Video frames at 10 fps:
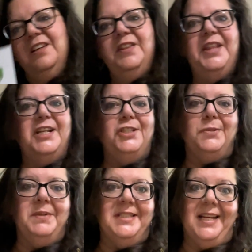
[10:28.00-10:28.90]
That just
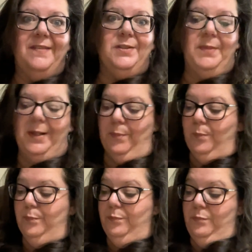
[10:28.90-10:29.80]
means I have to make
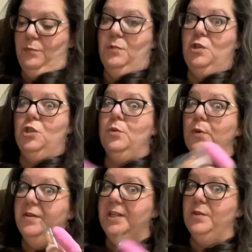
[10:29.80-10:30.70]
2
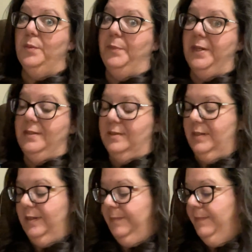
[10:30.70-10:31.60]
more things with buttons in
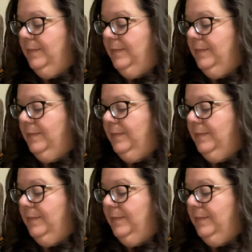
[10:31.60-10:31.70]
them.